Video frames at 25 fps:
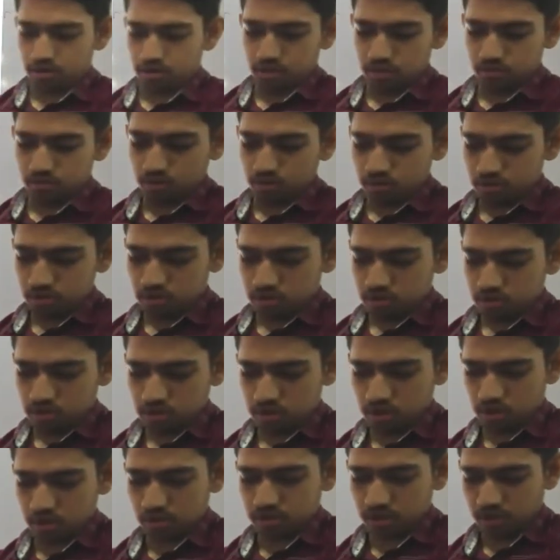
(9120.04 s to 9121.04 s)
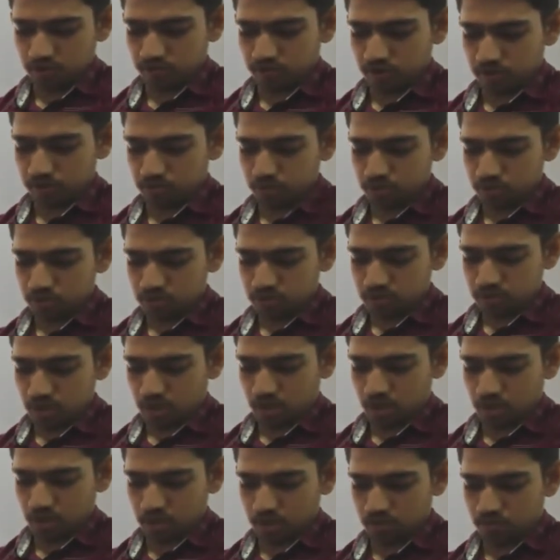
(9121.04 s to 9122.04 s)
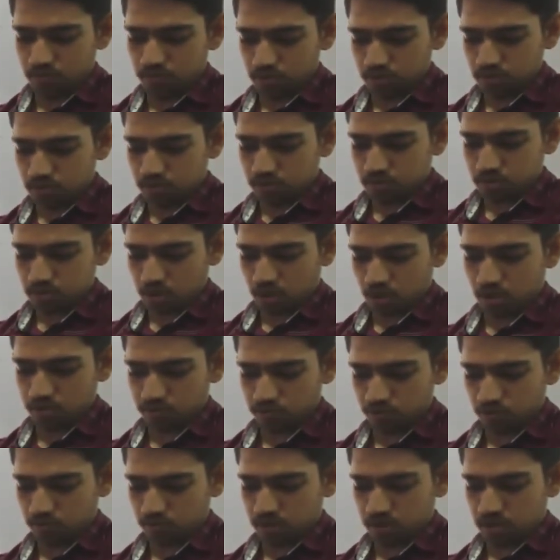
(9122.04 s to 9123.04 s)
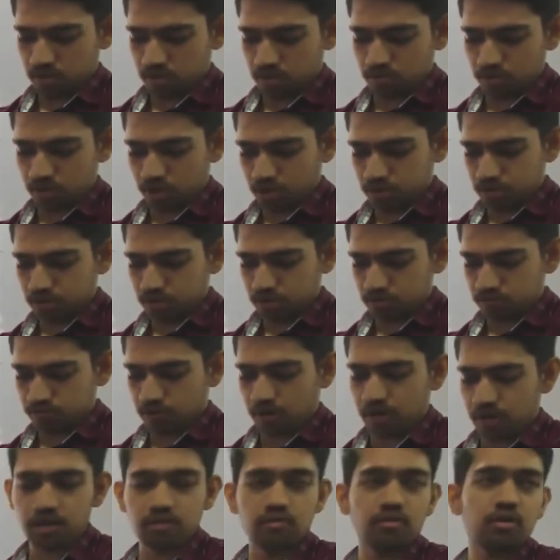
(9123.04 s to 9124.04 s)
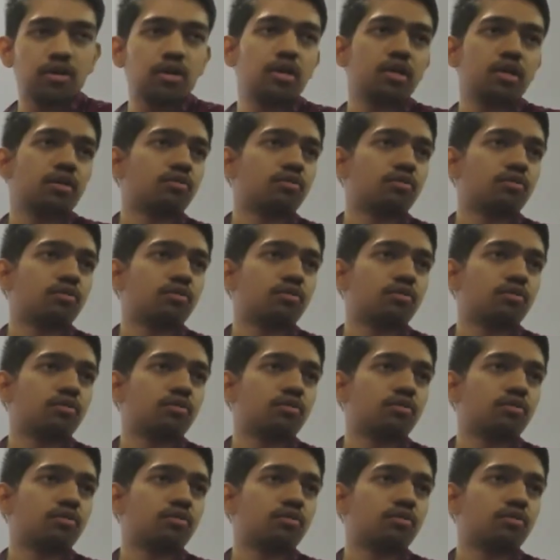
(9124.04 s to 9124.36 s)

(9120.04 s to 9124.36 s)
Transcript: hydrogen bonds, disulfide bonds, ionic bonds, hydrophobic interactions, van der